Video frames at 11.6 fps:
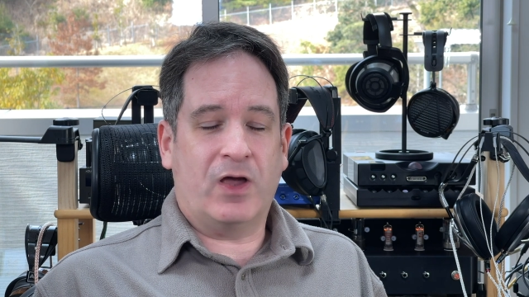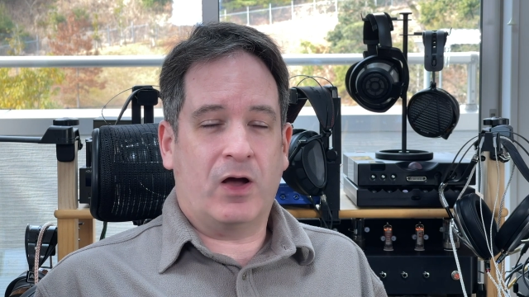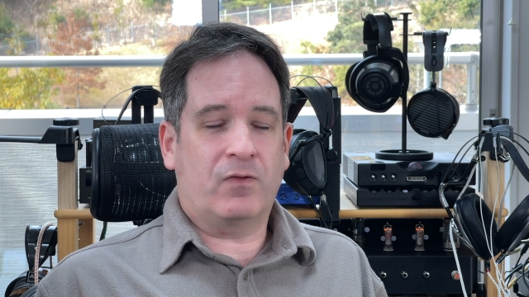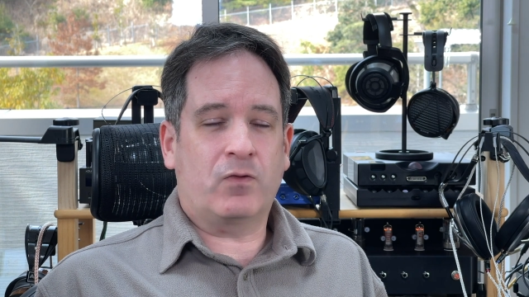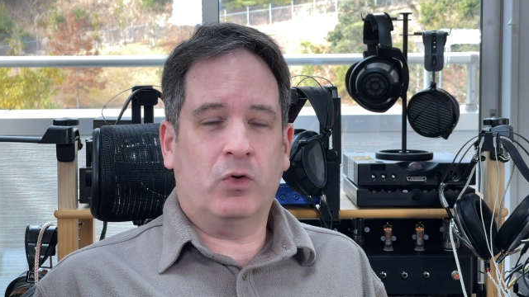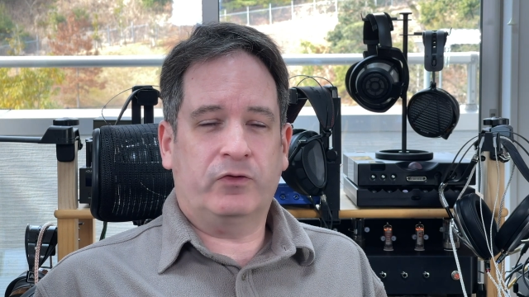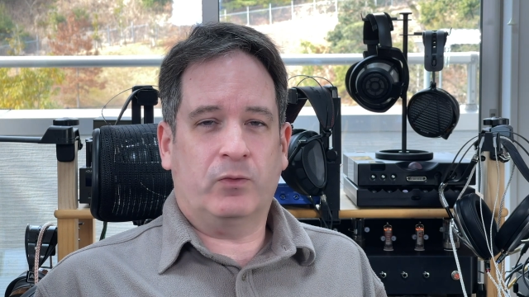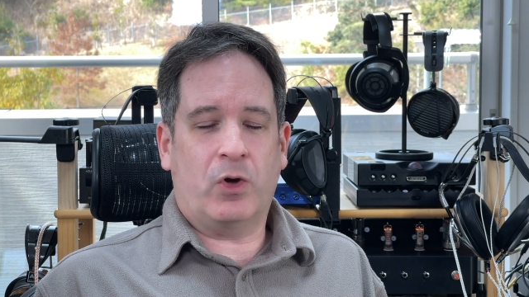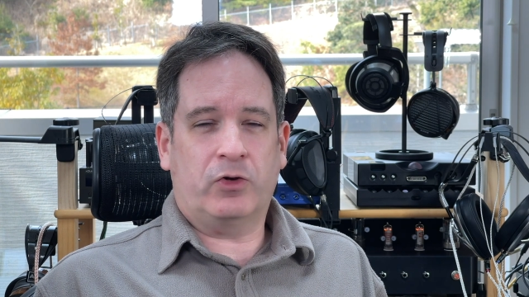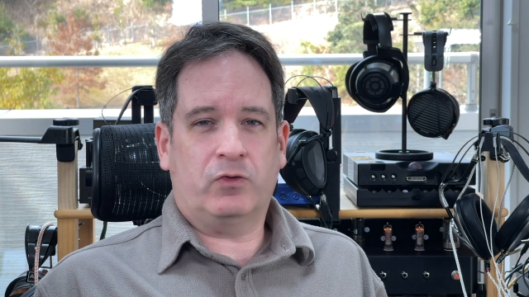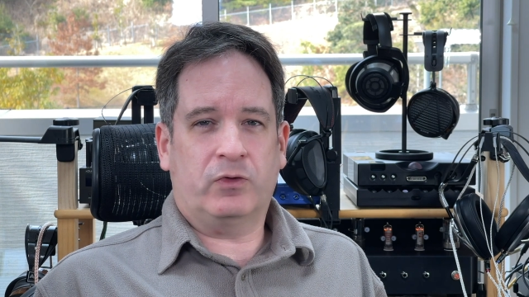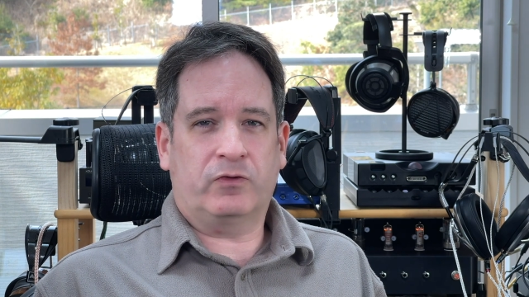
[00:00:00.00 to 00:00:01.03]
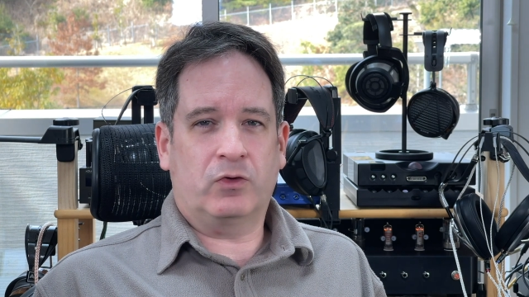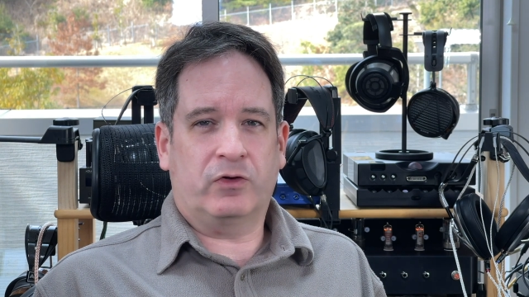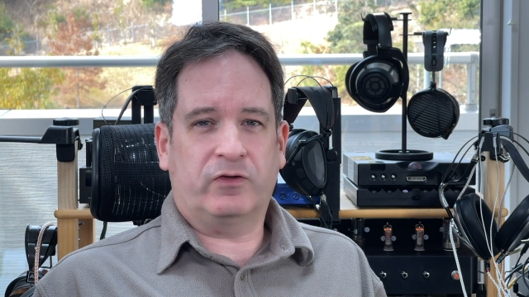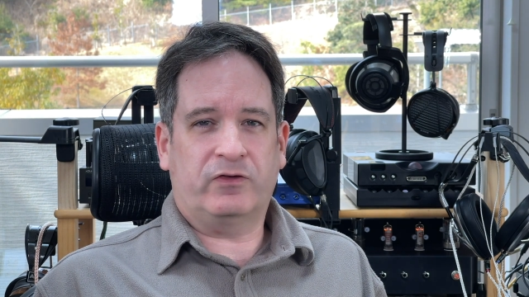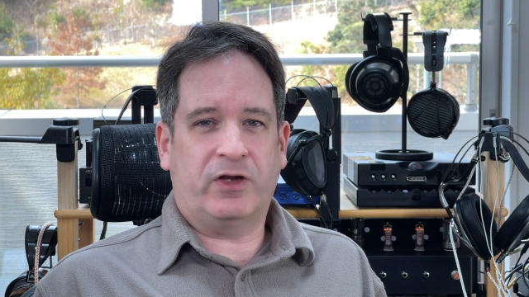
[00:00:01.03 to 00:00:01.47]
Now, of course, it won't do as
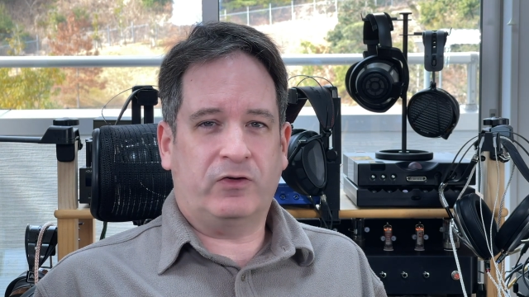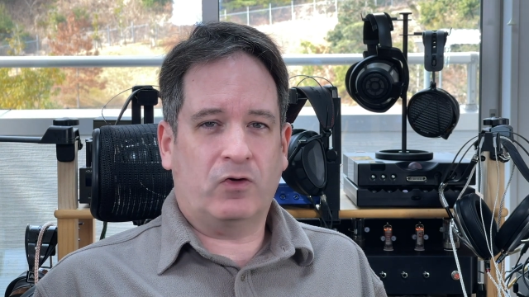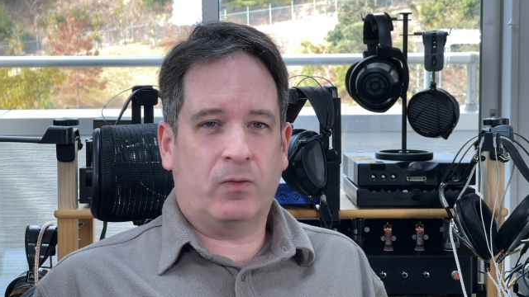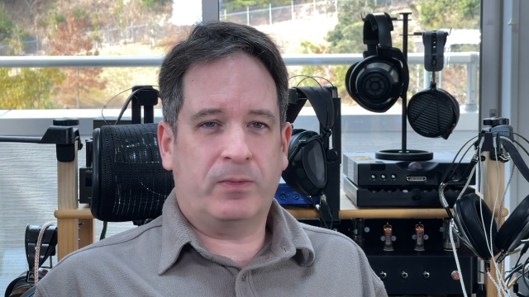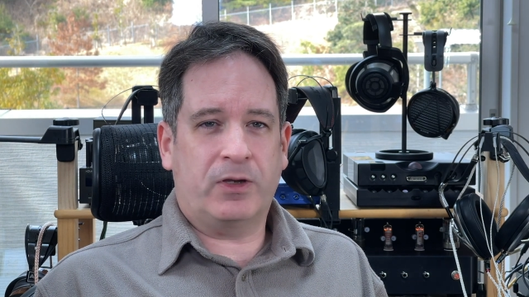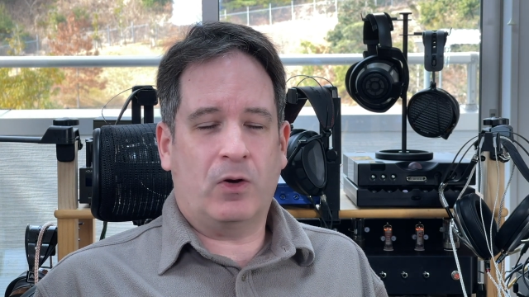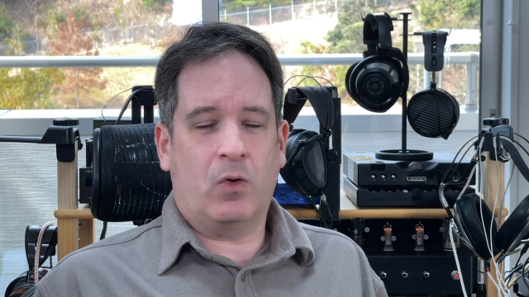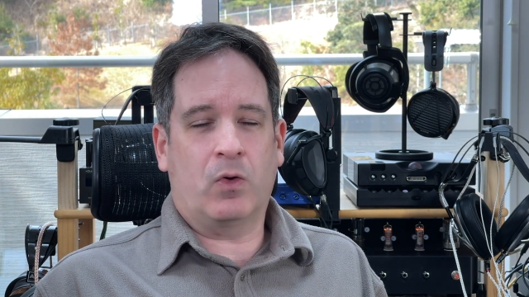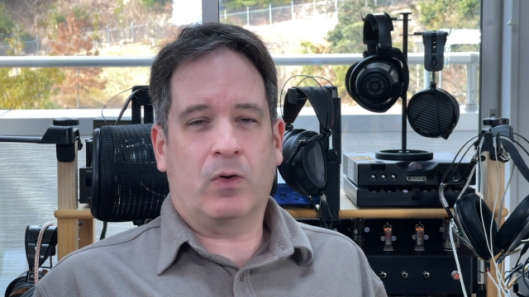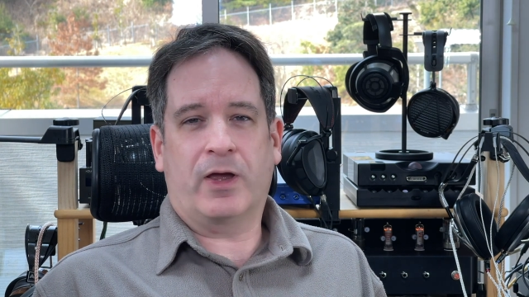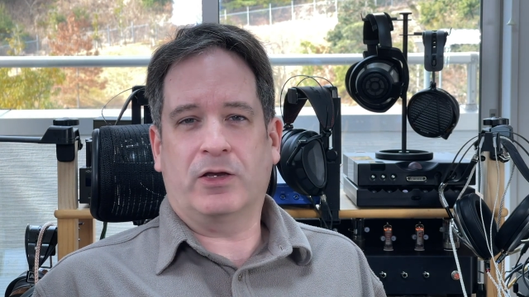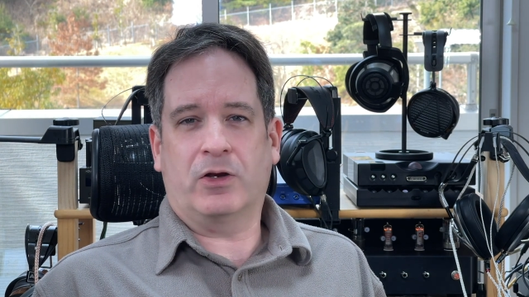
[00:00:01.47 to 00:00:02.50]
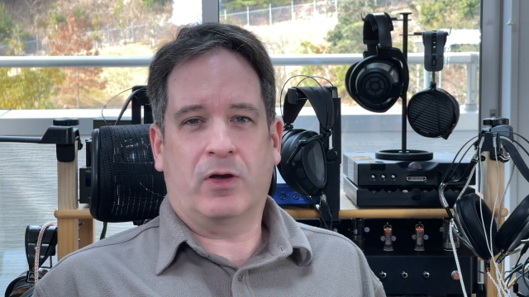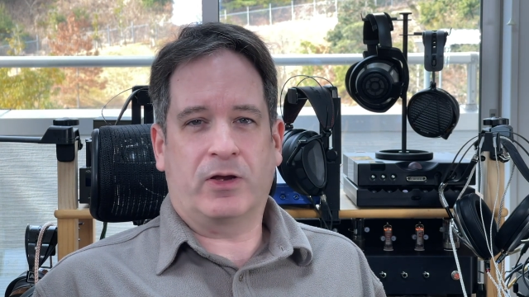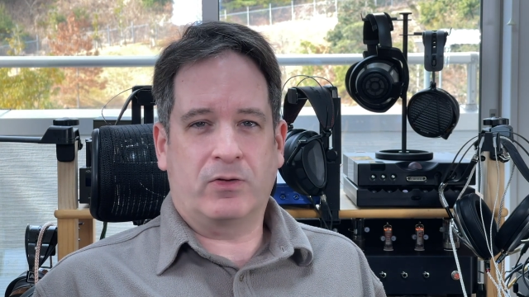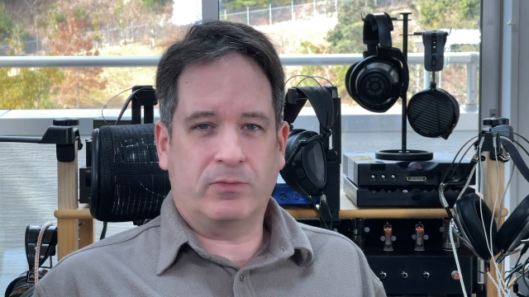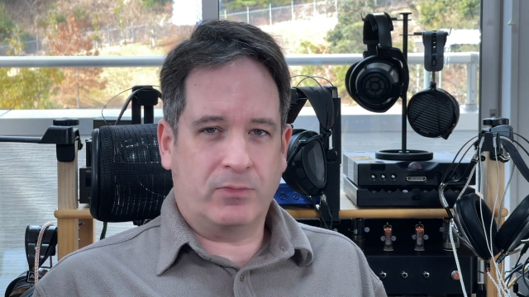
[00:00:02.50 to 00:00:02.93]
good as a T-Toby or a
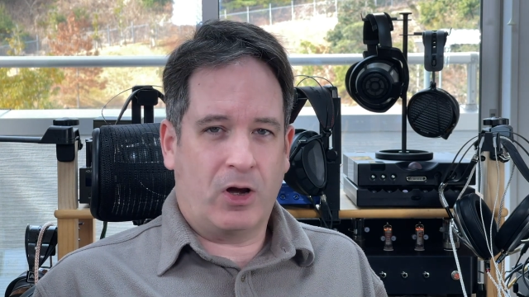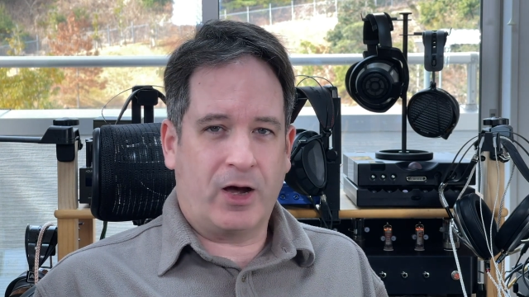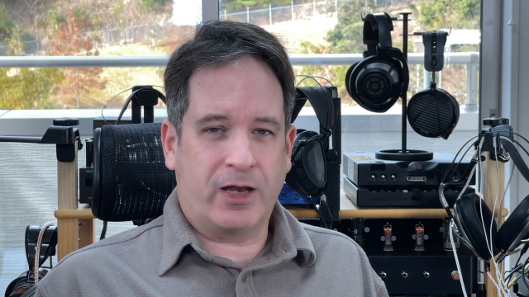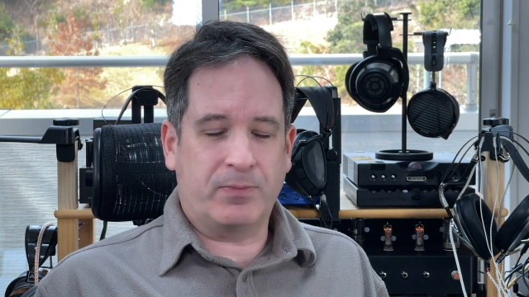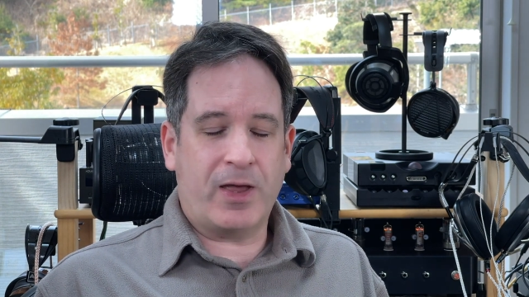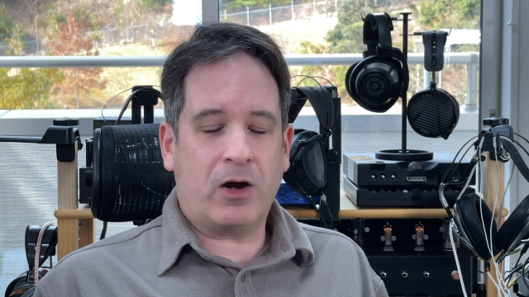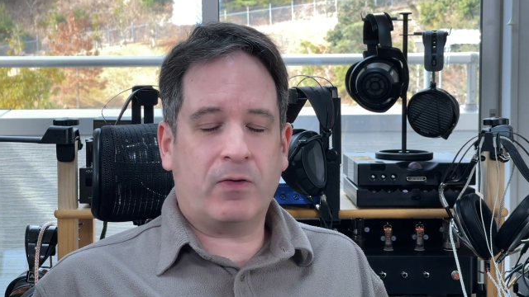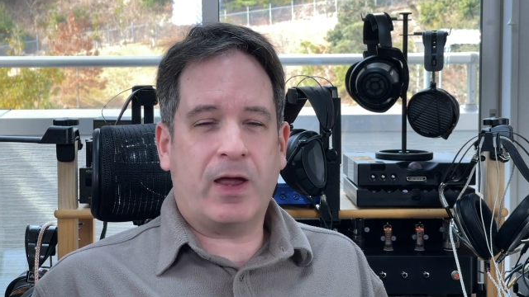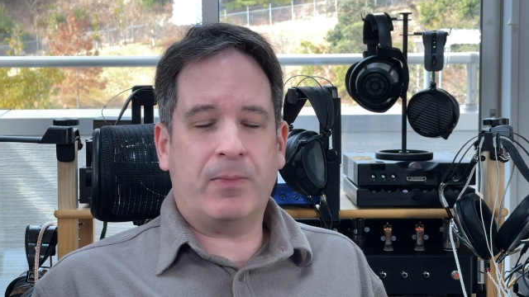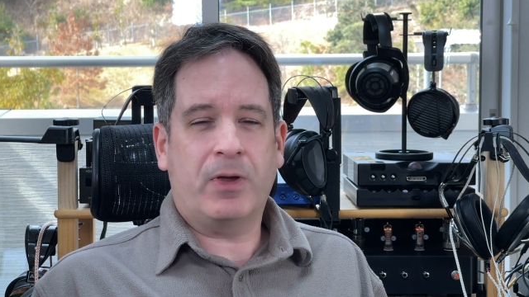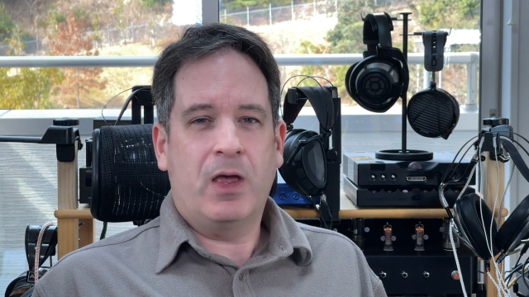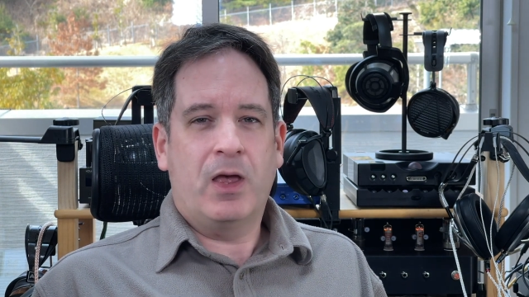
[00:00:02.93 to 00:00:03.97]
high-end power amp,